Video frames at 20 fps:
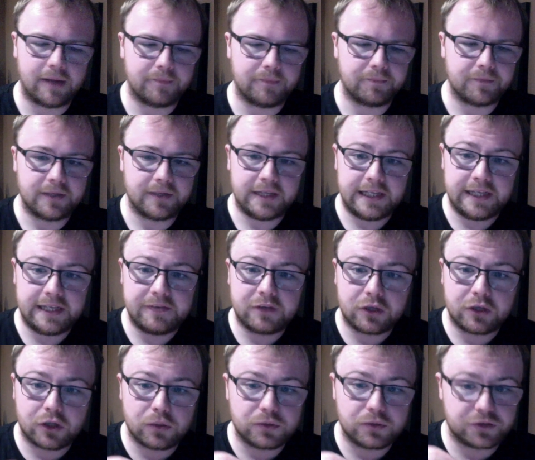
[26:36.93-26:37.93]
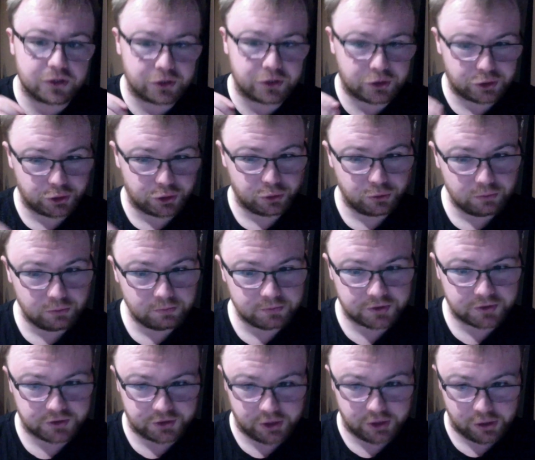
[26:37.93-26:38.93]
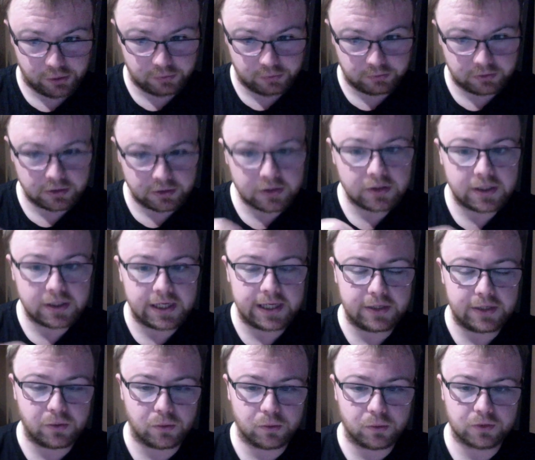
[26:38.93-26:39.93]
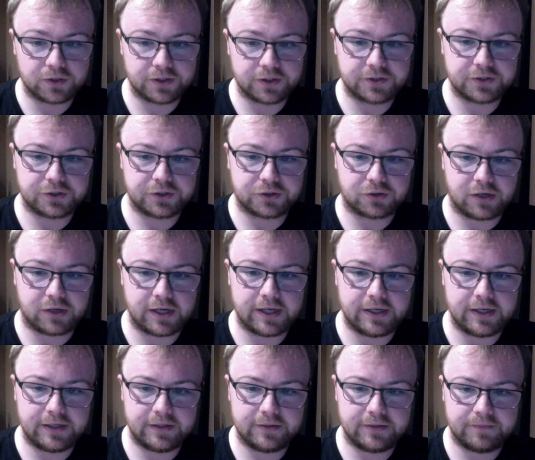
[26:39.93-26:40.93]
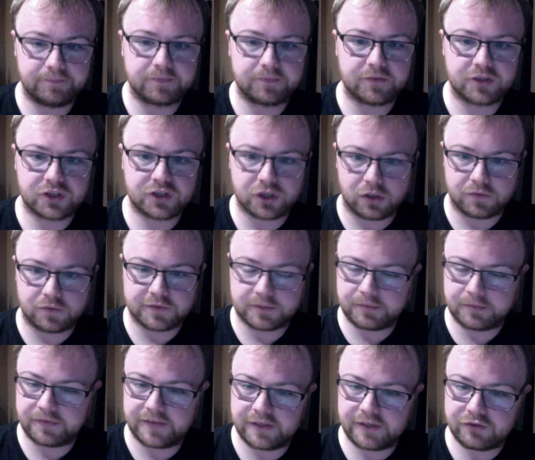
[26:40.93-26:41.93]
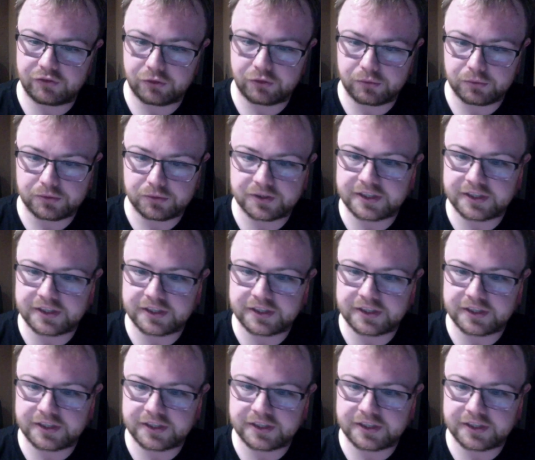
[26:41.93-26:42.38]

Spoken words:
He even goes to Tombstone in order to try and solve some of the issues,